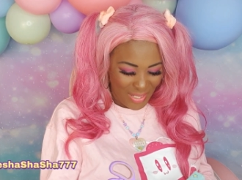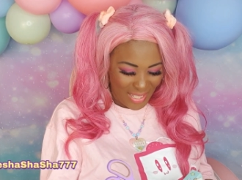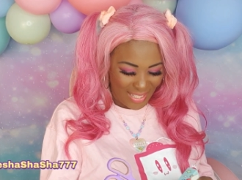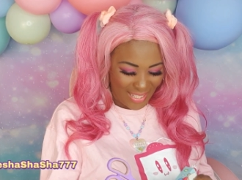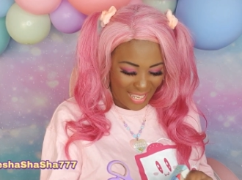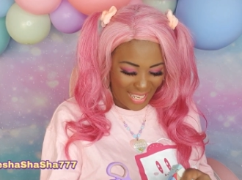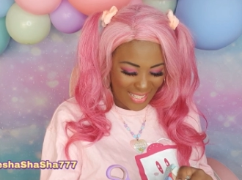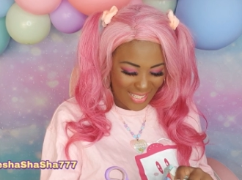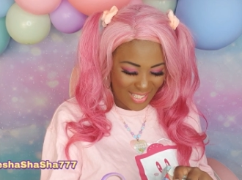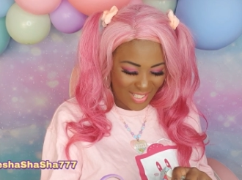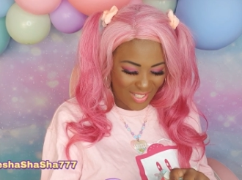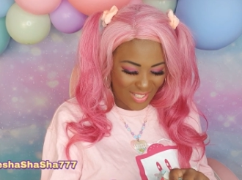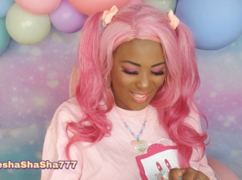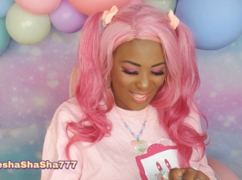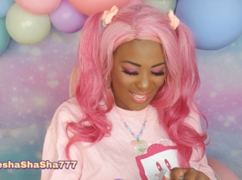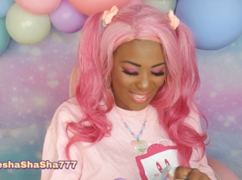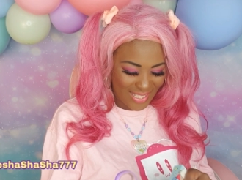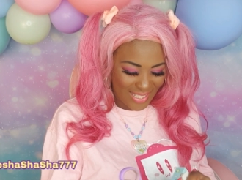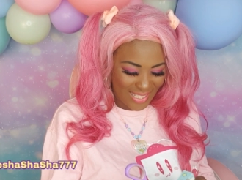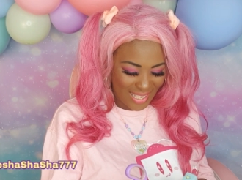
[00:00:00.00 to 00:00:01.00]
Let's
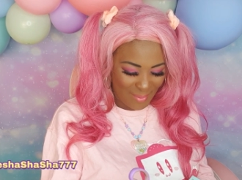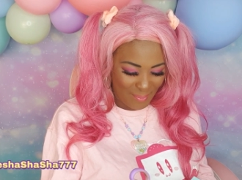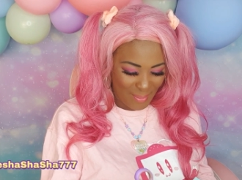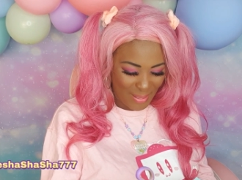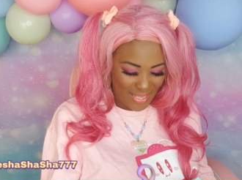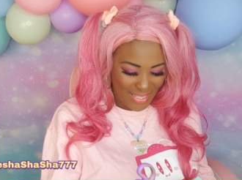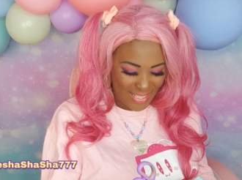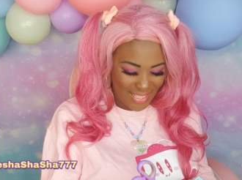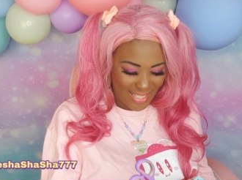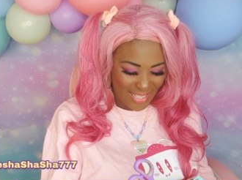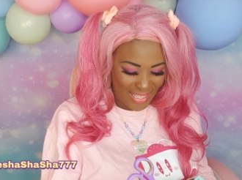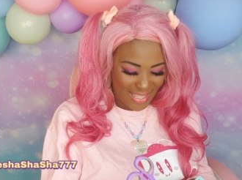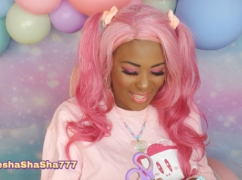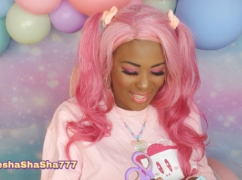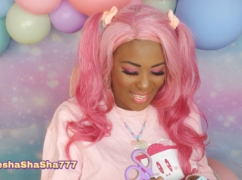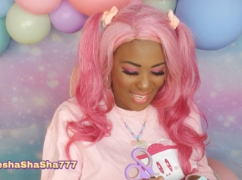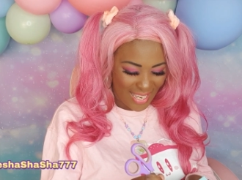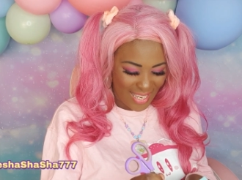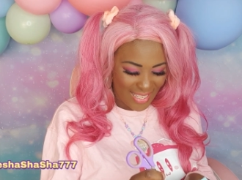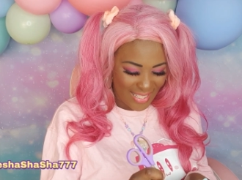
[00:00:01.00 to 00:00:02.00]
just slip into
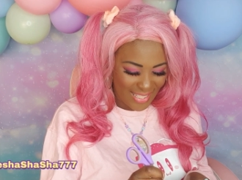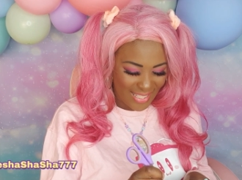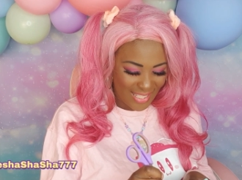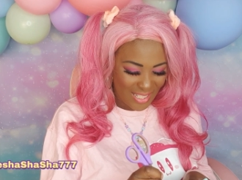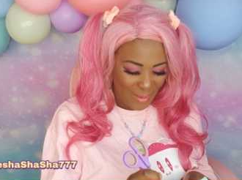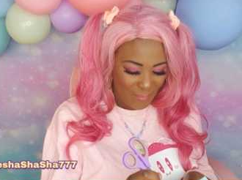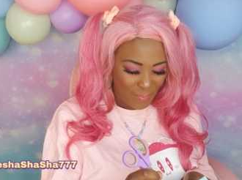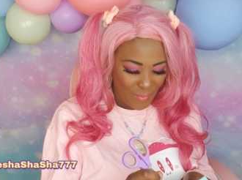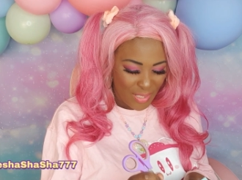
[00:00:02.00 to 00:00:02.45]
this.